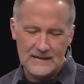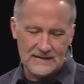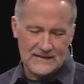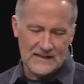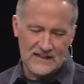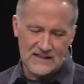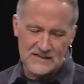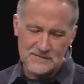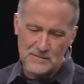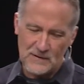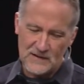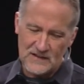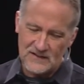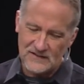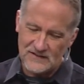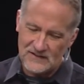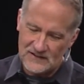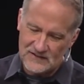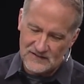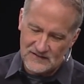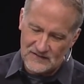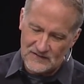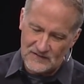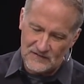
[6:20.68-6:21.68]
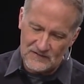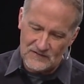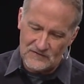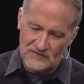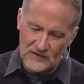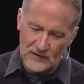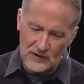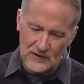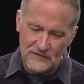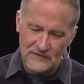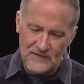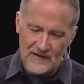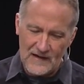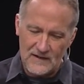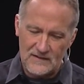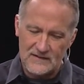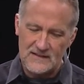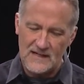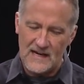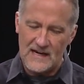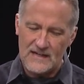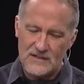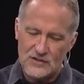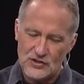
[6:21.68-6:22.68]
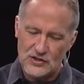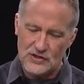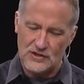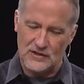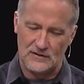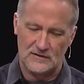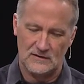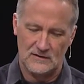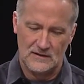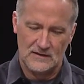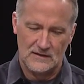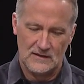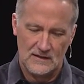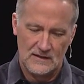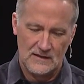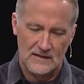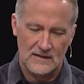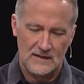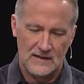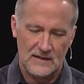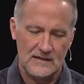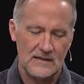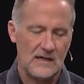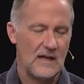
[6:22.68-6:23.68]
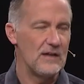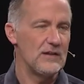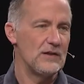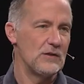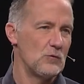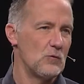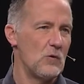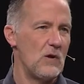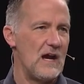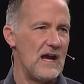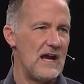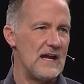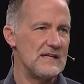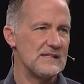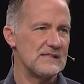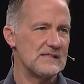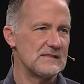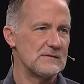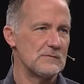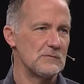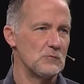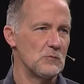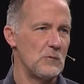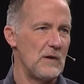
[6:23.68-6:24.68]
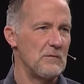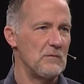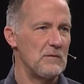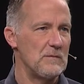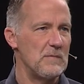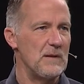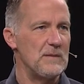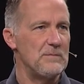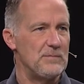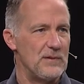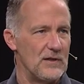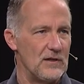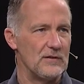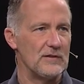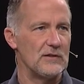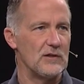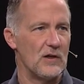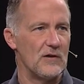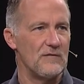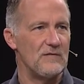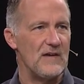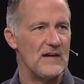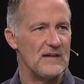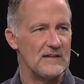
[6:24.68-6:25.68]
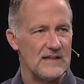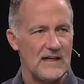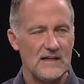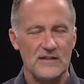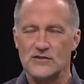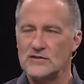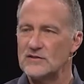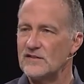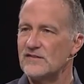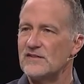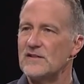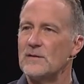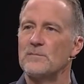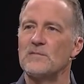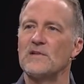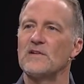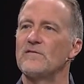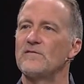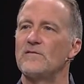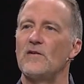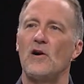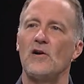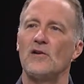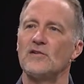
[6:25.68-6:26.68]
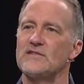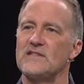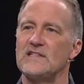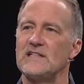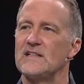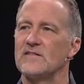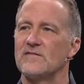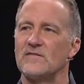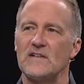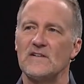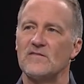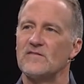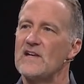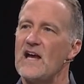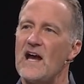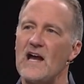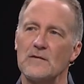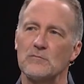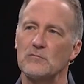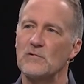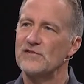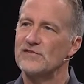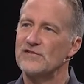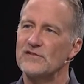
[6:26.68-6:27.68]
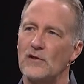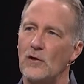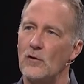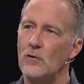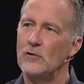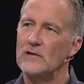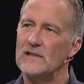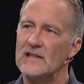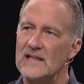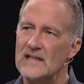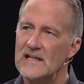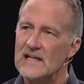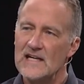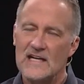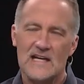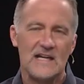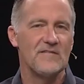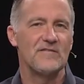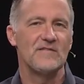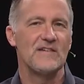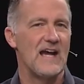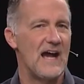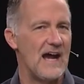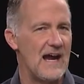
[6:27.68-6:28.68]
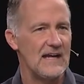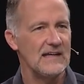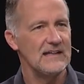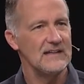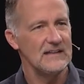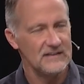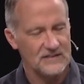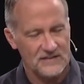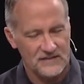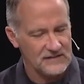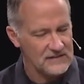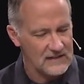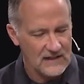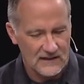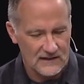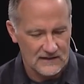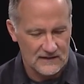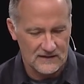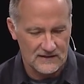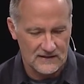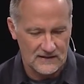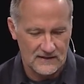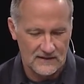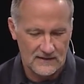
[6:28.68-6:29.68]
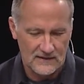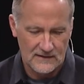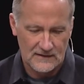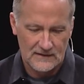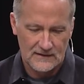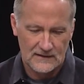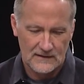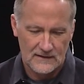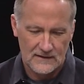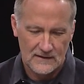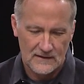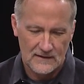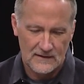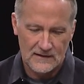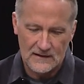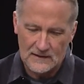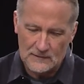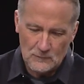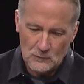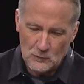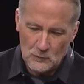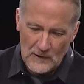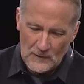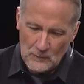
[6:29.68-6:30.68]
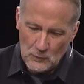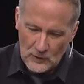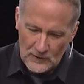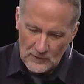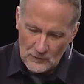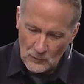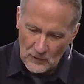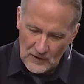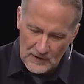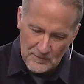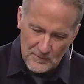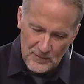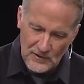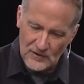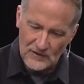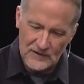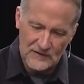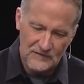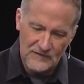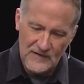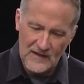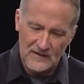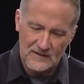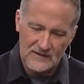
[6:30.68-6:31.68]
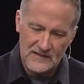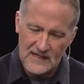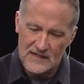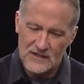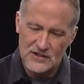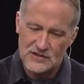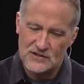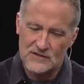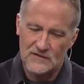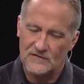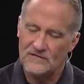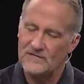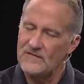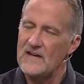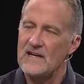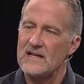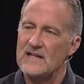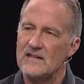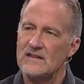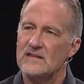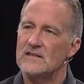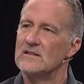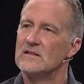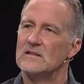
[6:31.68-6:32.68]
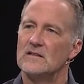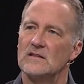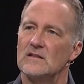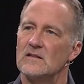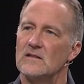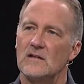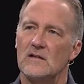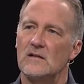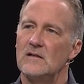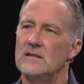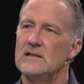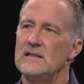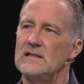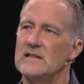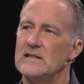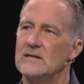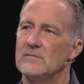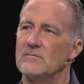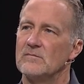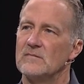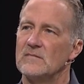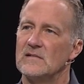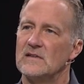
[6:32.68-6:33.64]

I think it's because it's the very foundation. And otherwise, we would be building our foundation on something faulty if, if God wasn't holy. If God had sinned, then we wouldn't want to build a foundation of faith on Him.